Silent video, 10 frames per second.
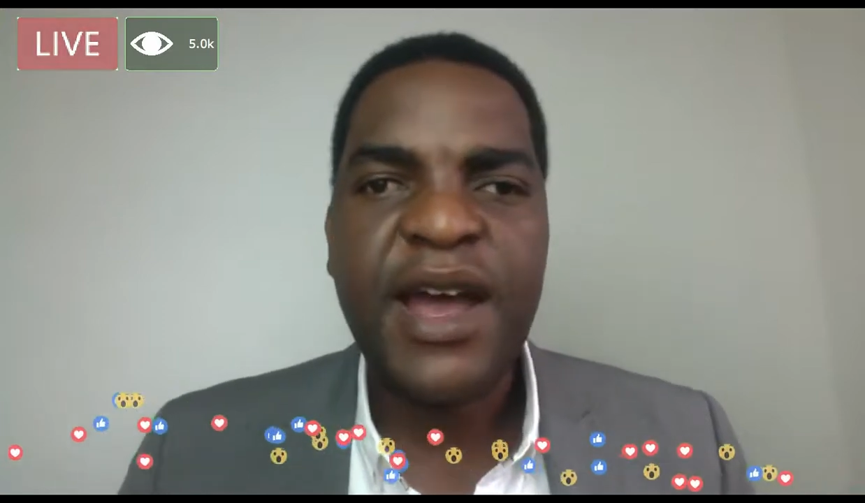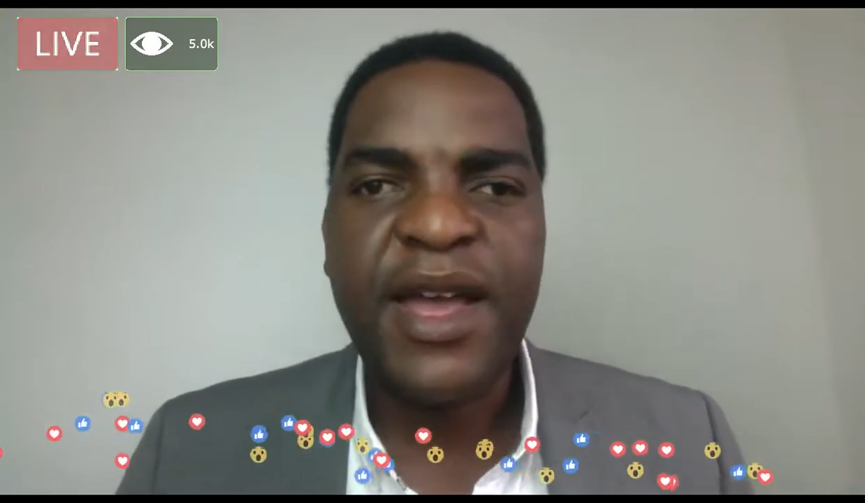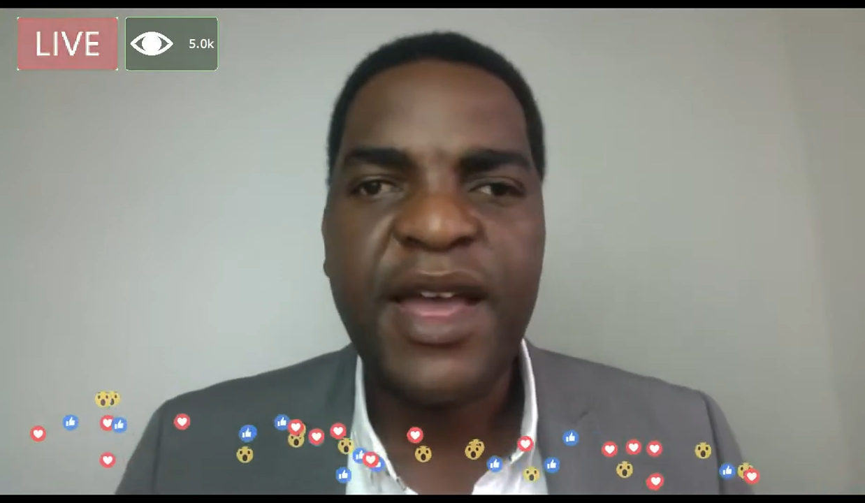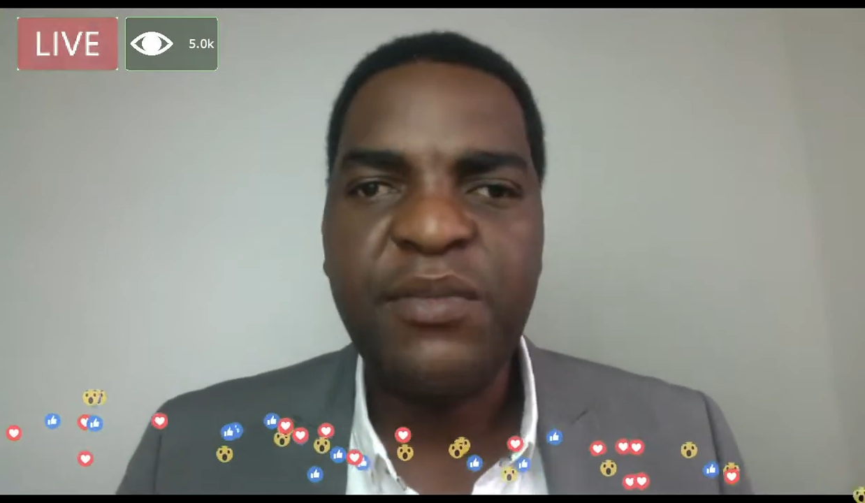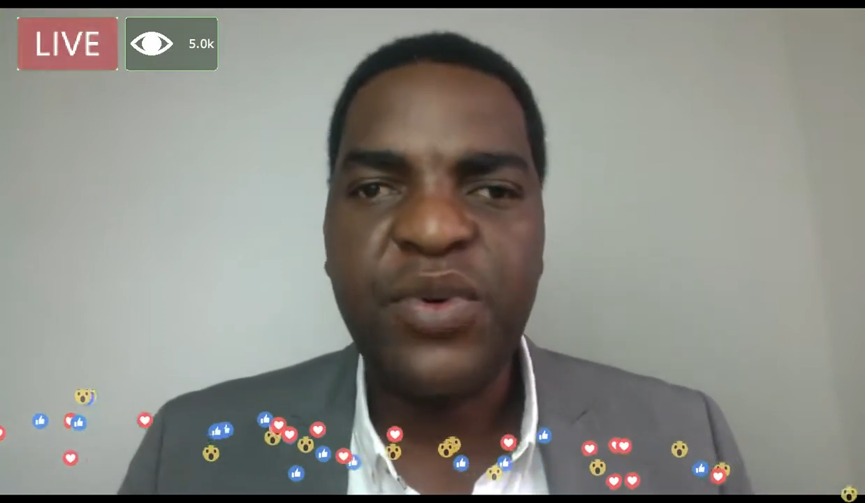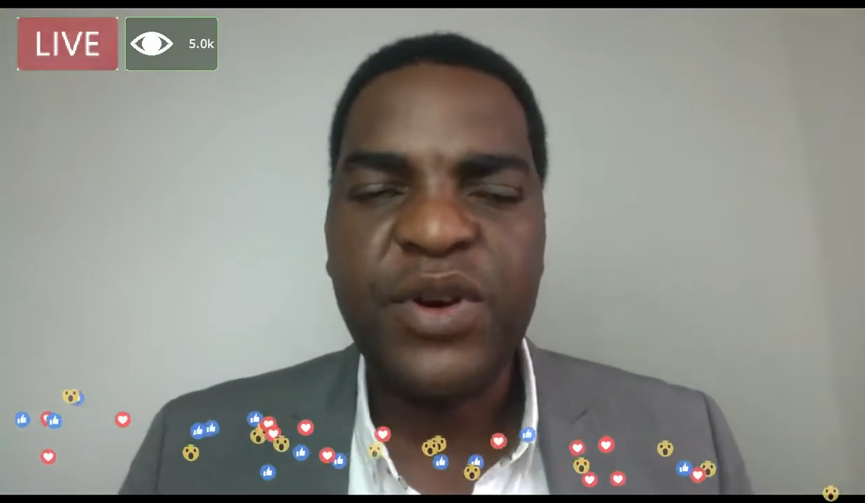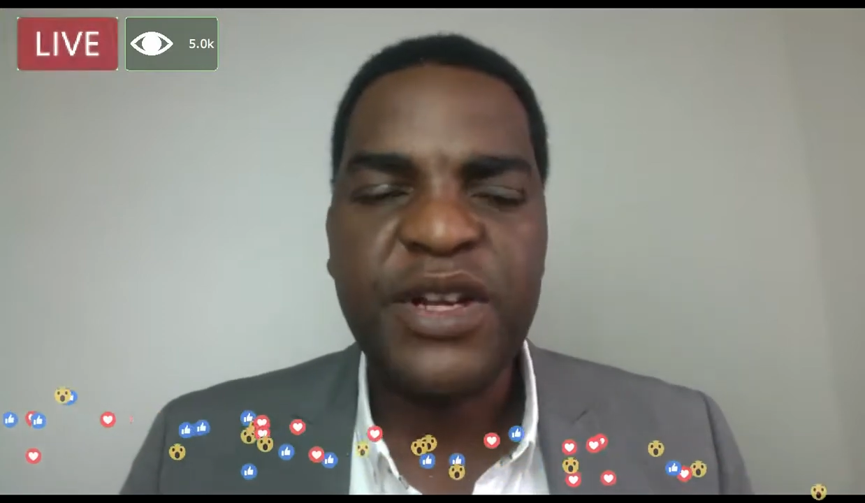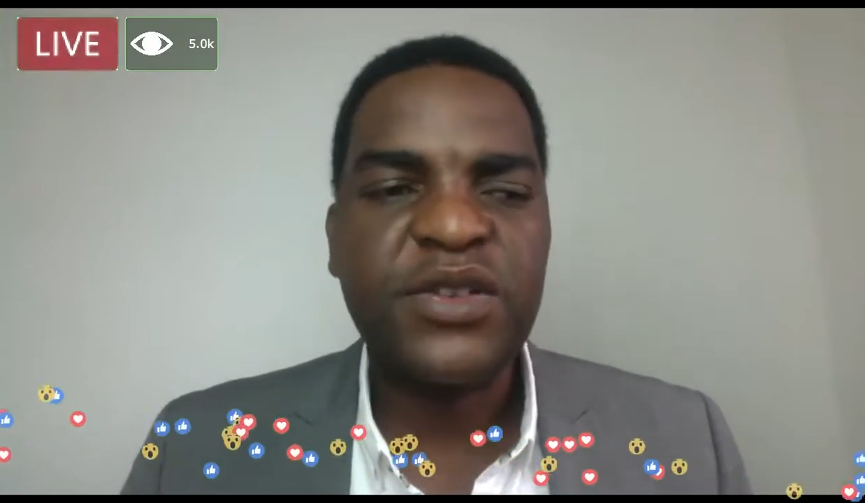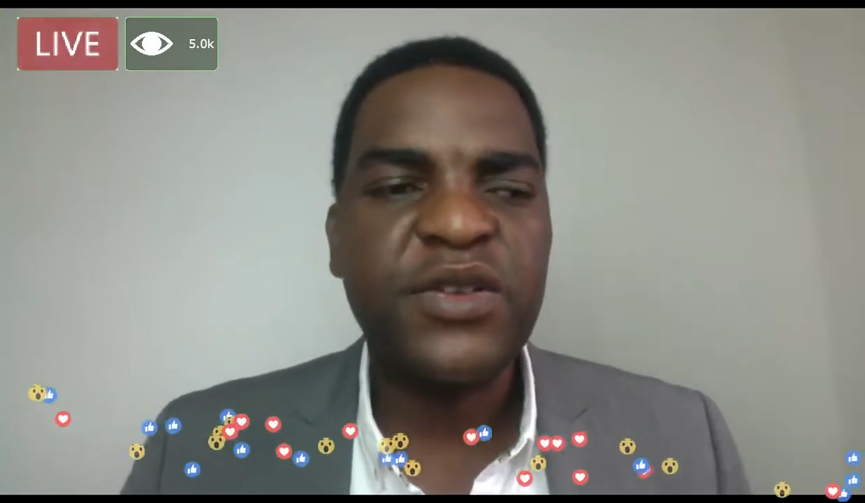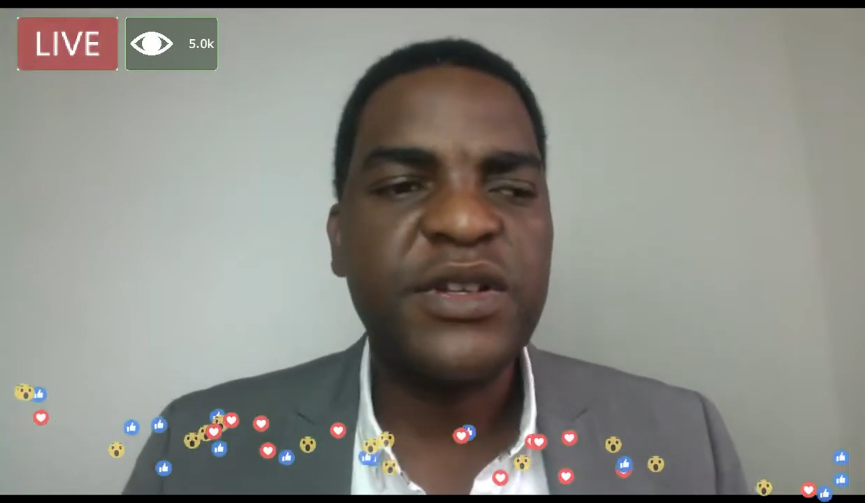any
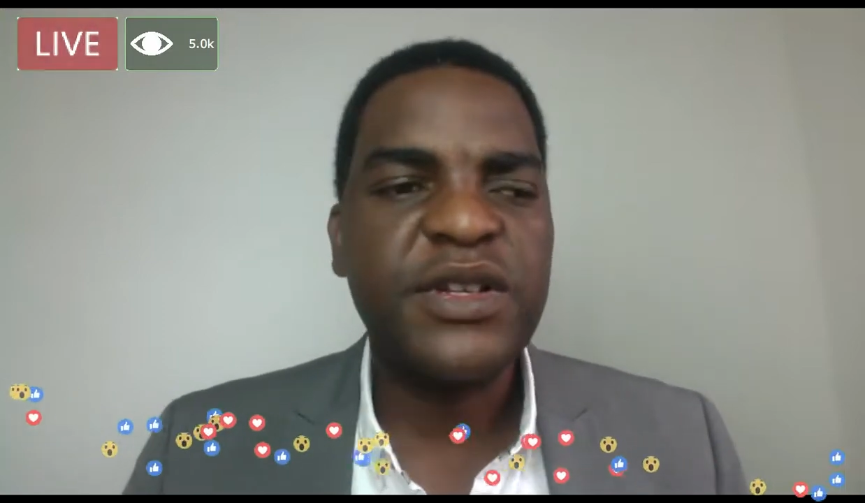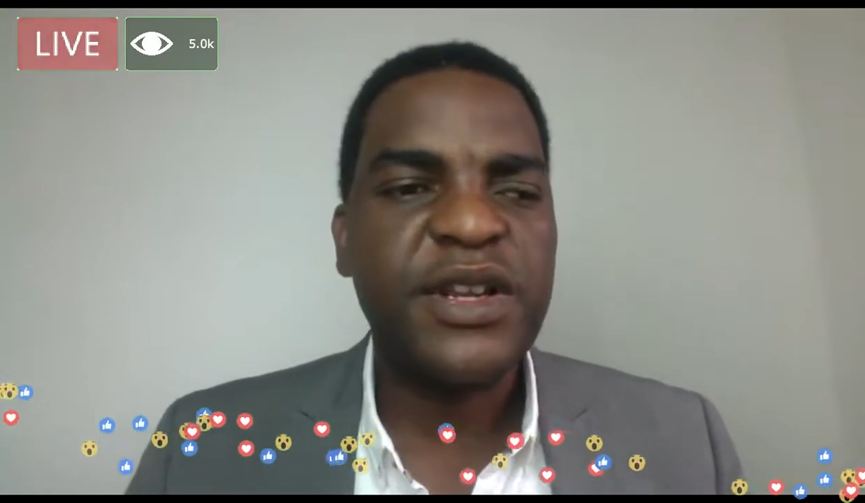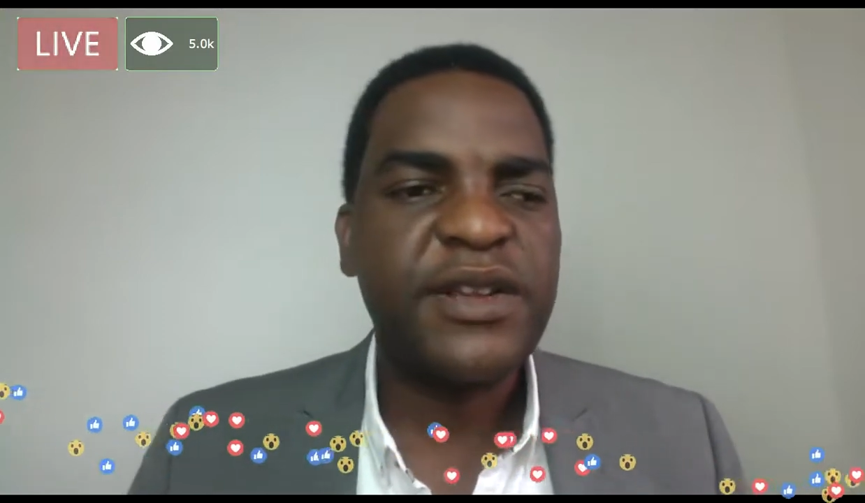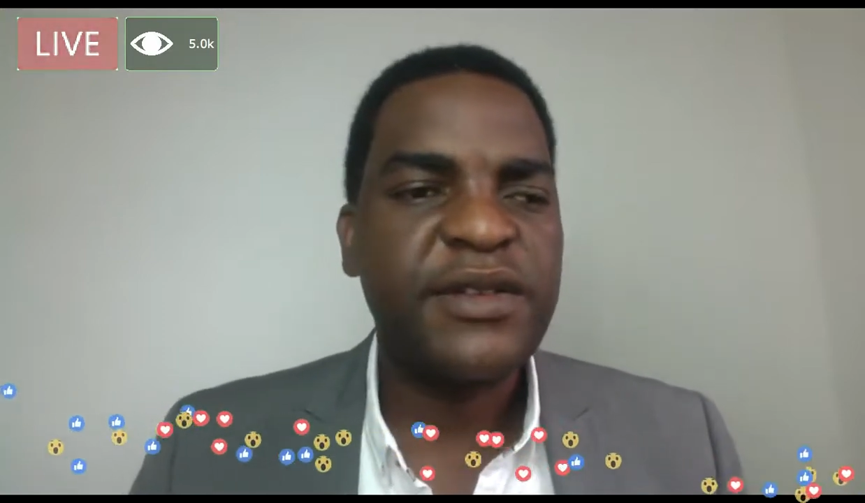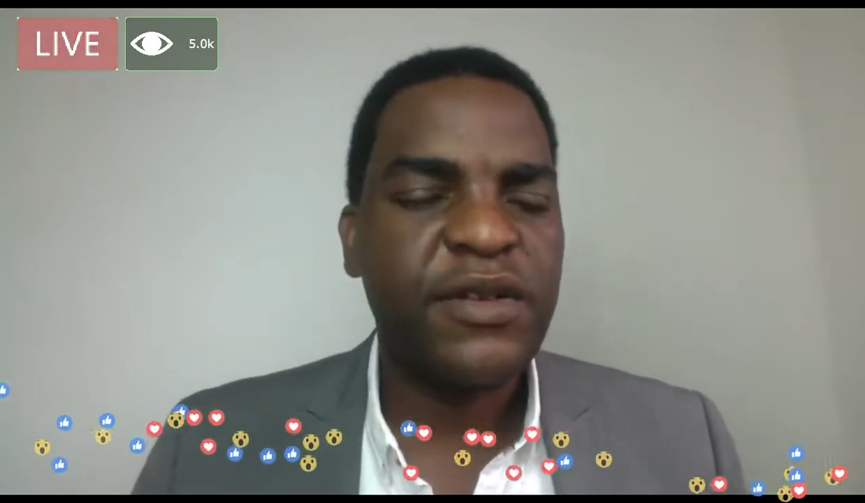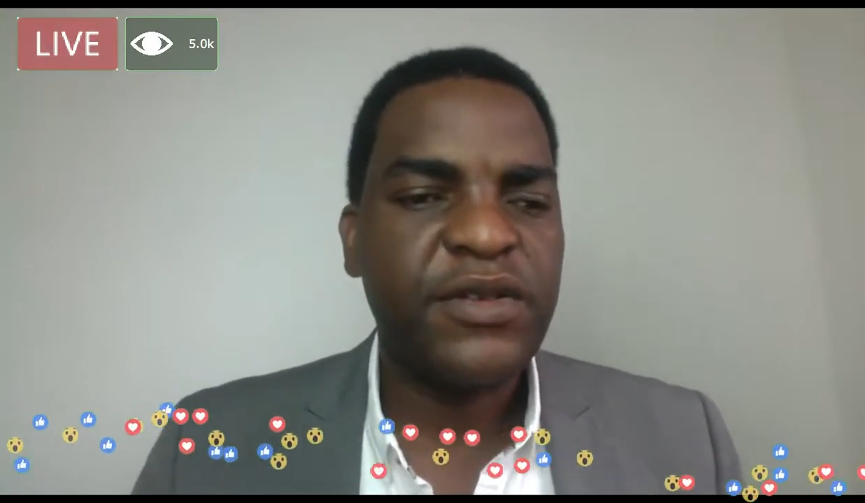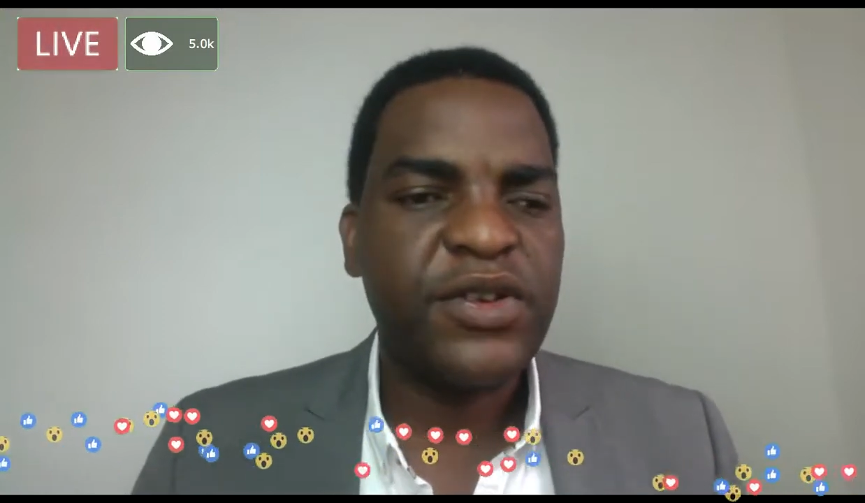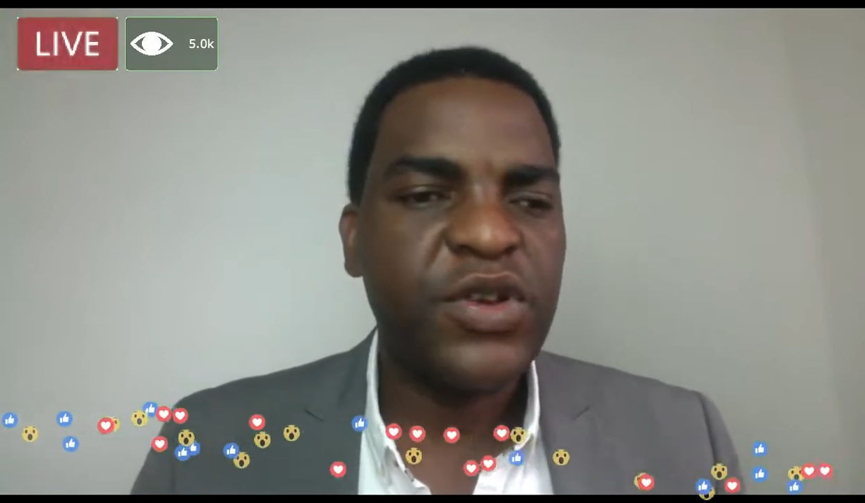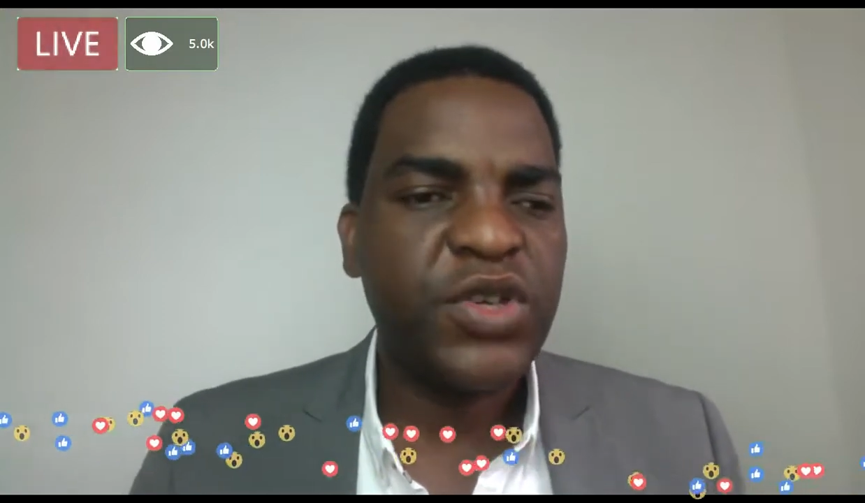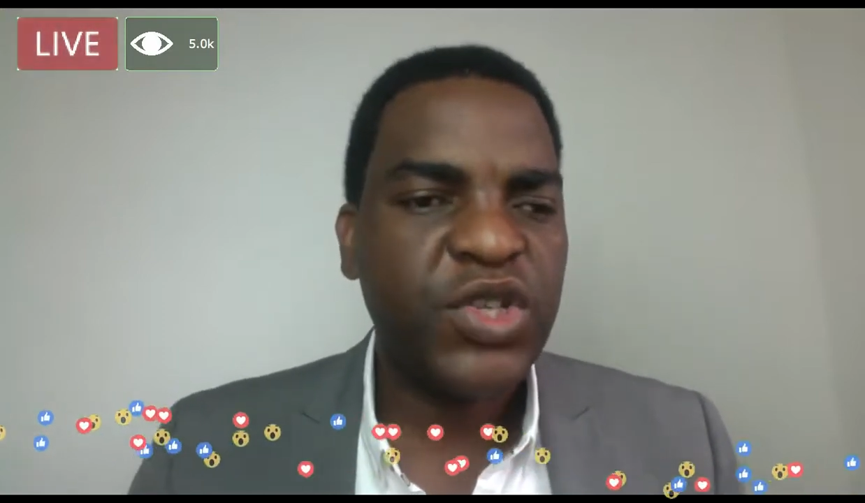products on
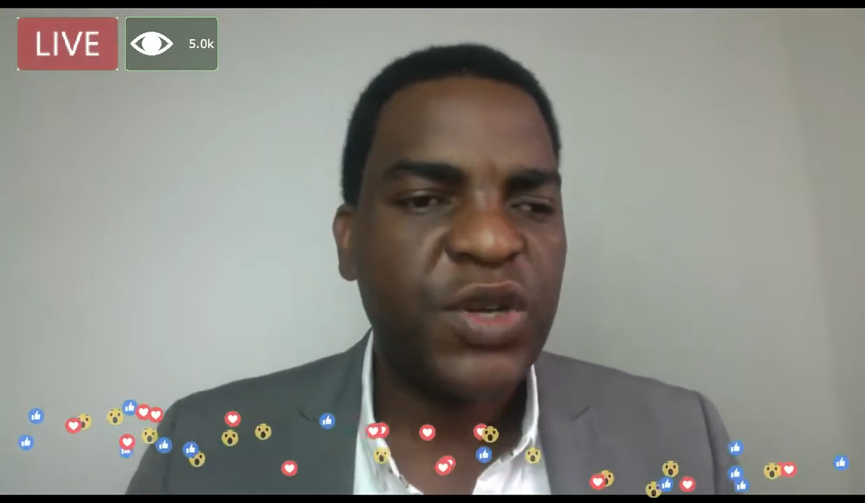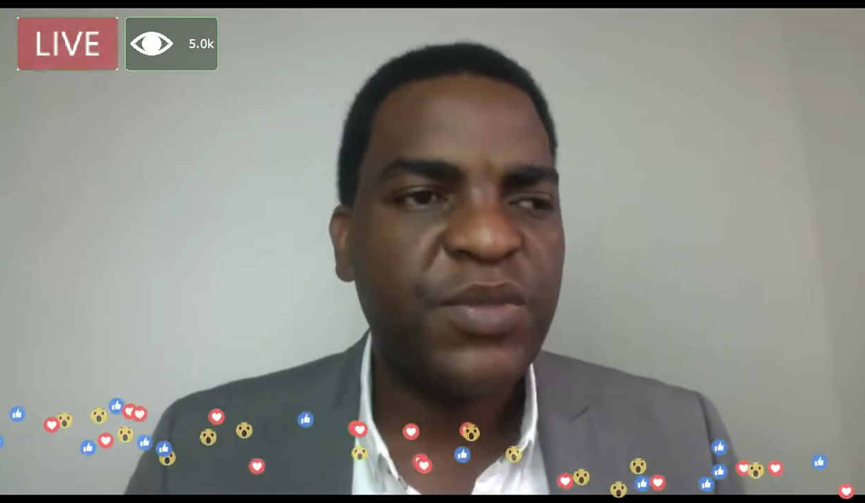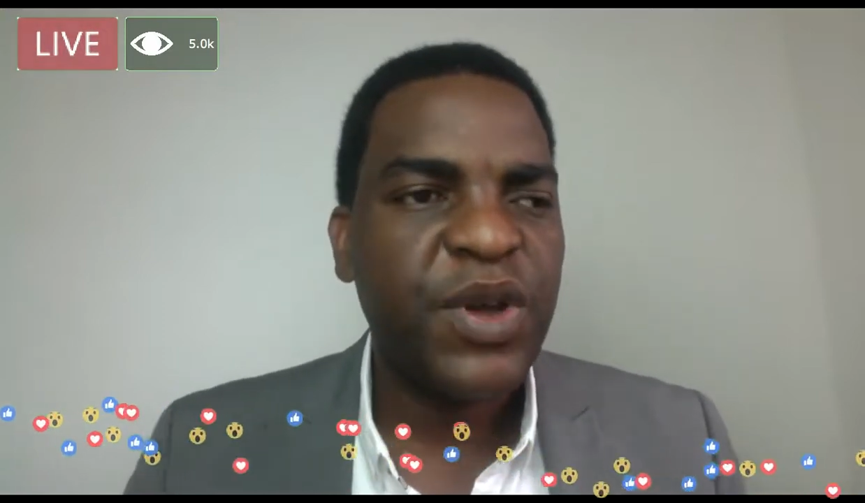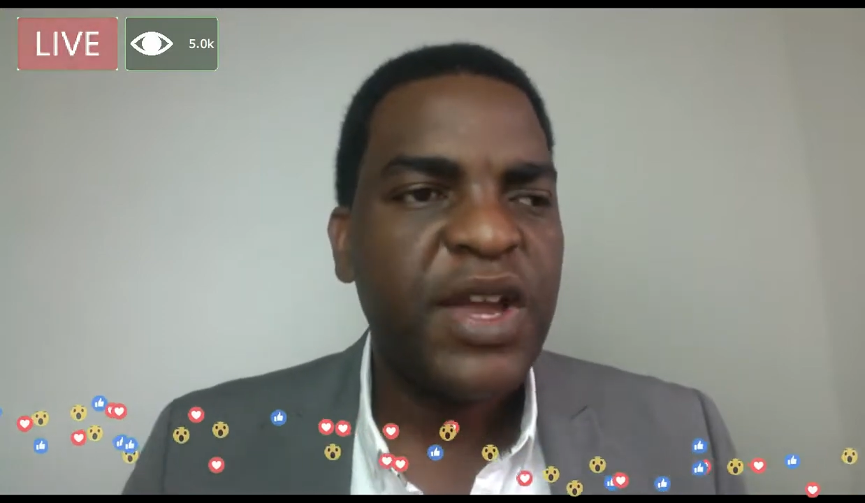YouTube,